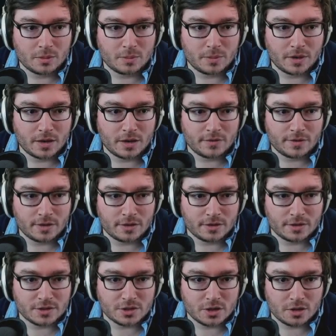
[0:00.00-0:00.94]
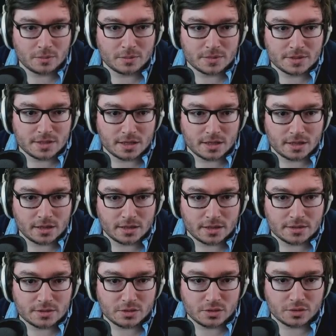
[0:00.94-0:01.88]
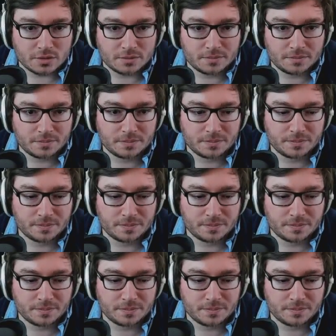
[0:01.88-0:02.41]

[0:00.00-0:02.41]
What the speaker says: We'll buy a Fairy Charm and sell it later on.